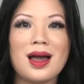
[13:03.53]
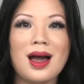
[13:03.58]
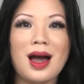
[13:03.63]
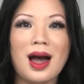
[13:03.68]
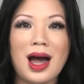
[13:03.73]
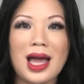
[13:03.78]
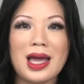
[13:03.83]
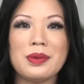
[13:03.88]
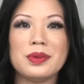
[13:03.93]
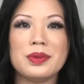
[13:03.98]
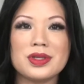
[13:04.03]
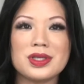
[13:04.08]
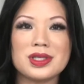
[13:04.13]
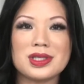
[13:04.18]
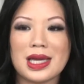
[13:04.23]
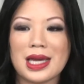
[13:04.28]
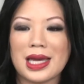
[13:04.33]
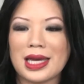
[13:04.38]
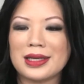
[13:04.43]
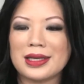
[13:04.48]
I will
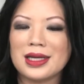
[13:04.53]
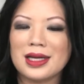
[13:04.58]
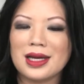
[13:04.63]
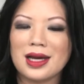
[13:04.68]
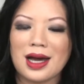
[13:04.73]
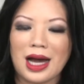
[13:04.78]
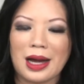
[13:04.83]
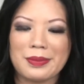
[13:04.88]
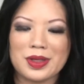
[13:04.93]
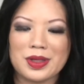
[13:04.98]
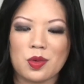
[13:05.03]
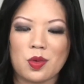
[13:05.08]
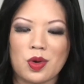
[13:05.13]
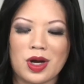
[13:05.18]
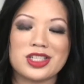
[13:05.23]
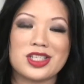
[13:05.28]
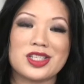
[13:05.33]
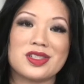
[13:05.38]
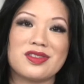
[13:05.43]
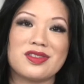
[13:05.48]
say I'm going to
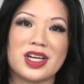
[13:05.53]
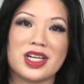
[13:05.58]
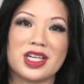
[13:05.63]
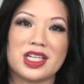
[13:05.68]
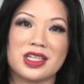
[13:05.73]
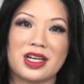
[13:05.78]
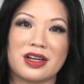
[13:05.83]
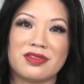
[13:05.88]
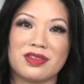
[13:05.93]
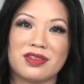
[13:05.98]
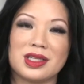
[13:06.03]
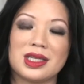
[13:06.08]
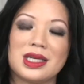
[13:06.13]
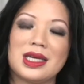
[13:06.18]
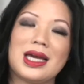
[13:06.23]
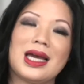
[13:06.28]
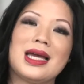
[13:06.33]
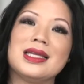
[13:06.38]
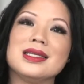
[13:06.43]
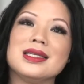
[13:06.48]
watch this very carefully
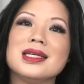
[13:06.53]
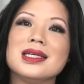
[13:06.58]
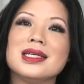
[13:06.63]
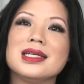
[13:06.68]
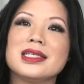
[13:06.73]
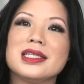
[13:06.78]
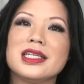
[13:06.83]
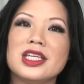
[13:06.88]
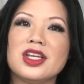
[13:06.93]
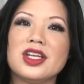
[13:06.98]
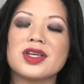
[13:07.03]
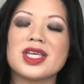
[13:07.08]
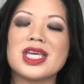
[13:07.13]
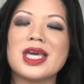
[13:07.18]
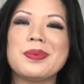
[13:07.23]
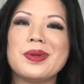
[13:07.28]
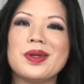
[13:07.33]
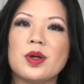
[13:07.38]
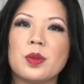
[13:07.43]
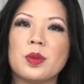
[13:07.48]
and,
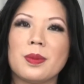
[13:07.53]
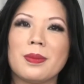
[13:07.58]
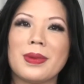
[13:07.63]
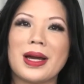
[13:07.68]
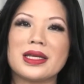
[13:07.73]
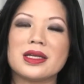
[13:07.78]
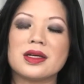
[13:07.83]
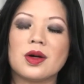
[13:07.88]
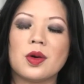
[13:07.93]
keep an open mind.